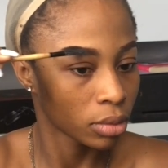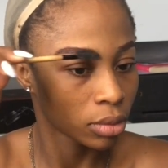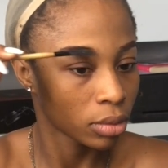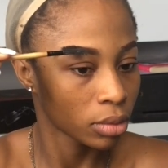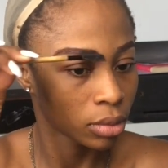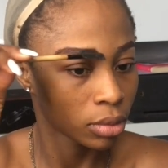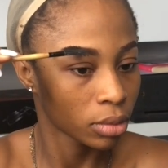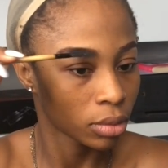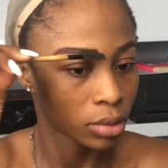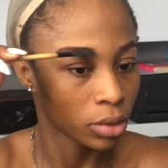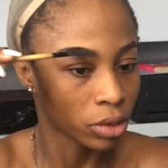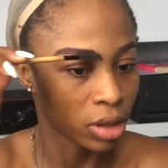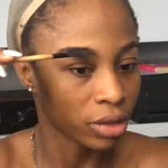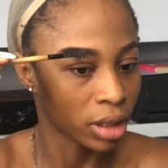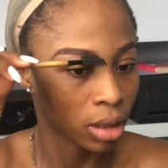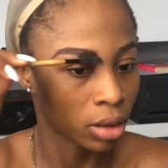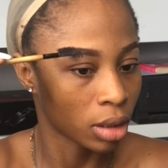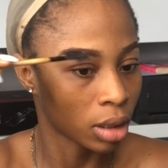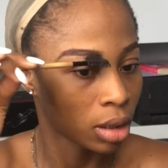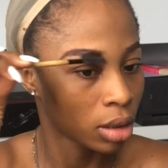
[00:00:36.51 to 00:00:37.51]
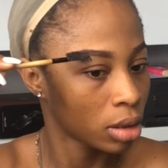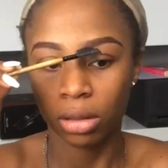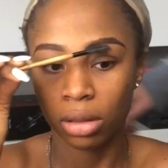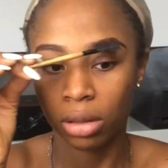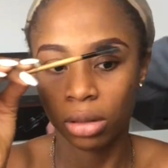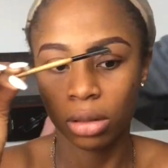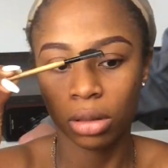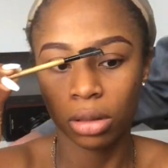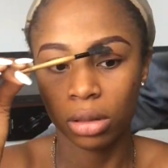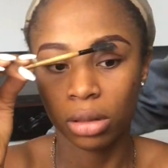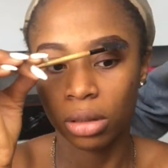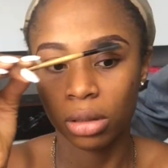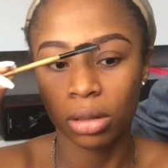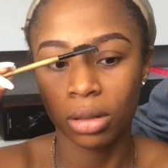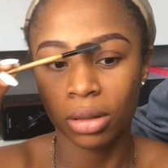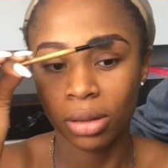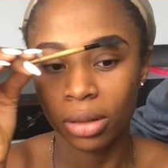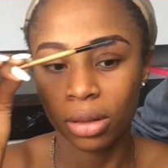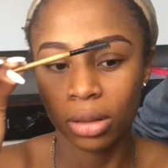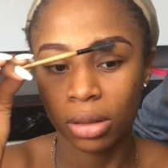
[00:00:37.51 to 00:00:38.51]
Then I brush it out
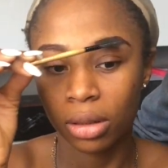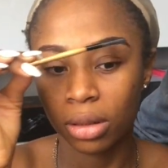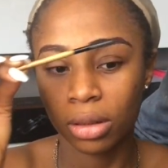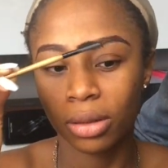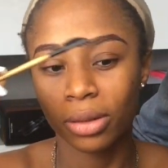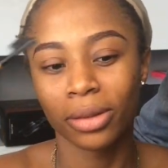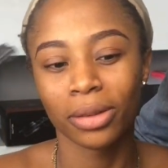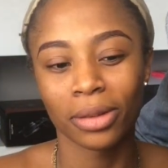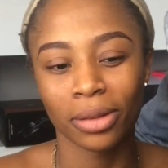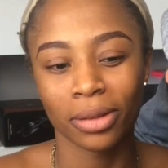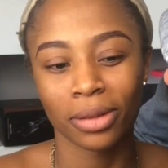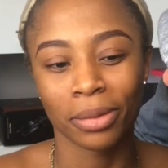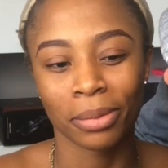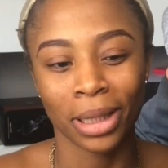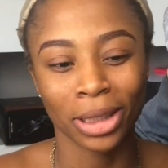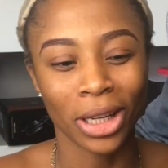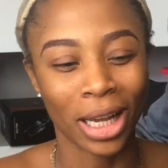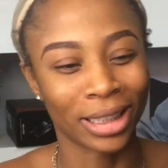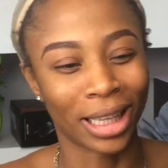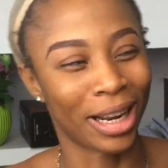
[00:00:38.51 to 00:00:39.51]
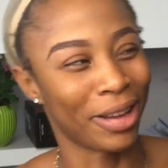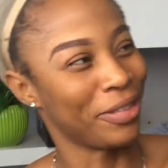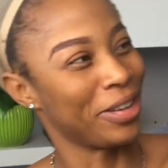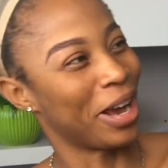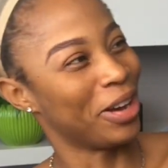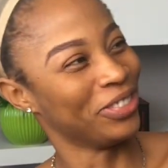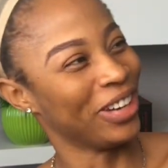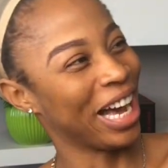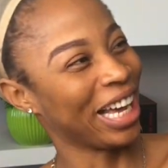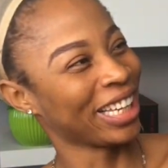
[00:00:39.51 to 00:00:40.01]
with my brush.